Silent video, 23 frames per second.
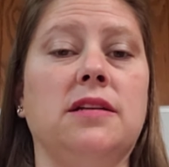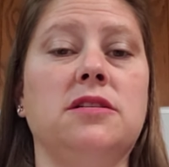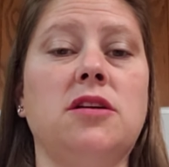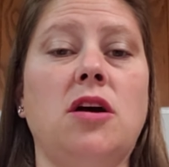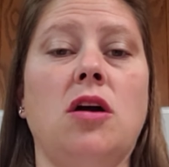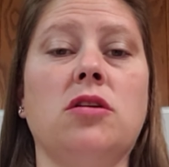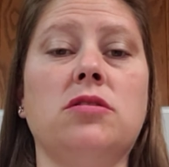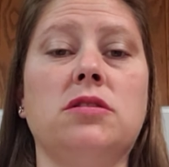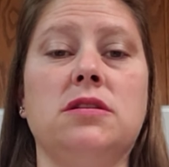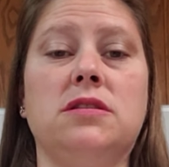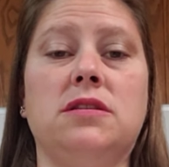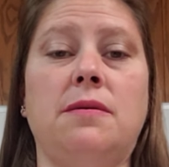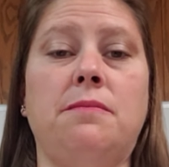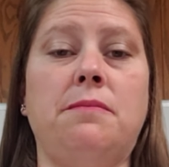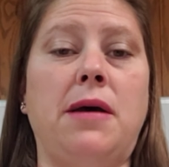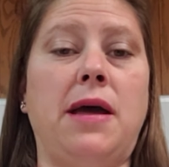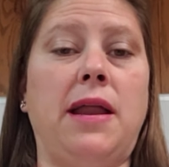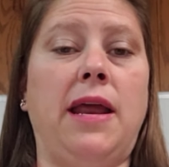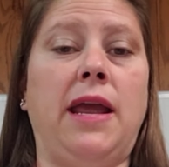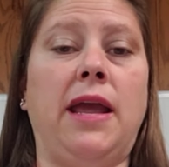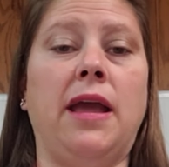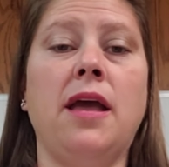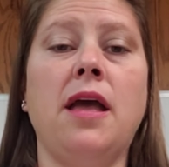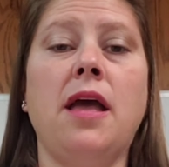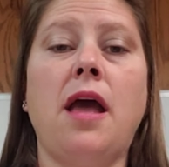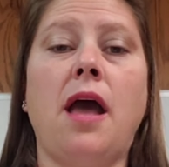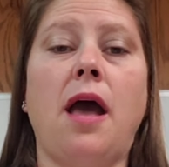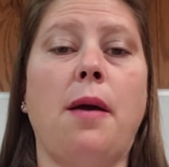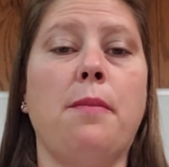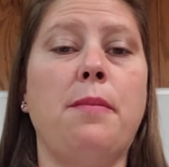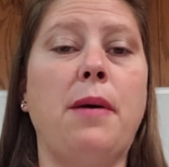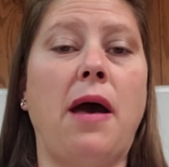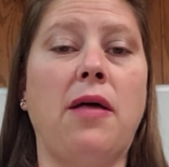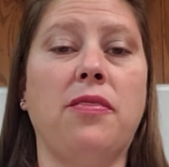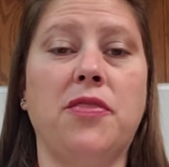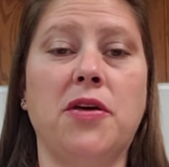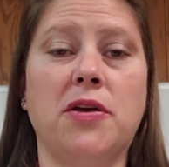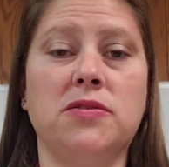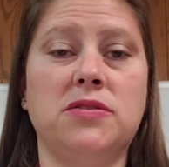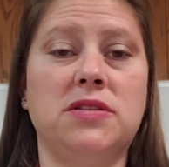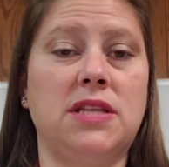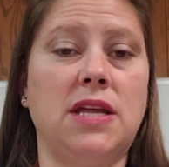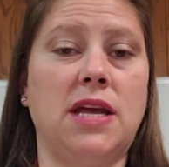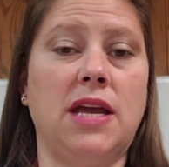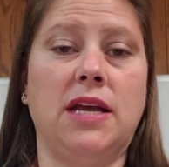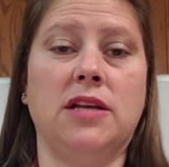talk to somebody about
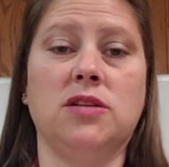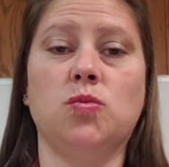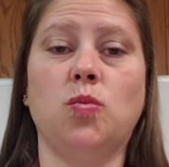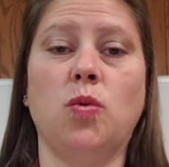those things.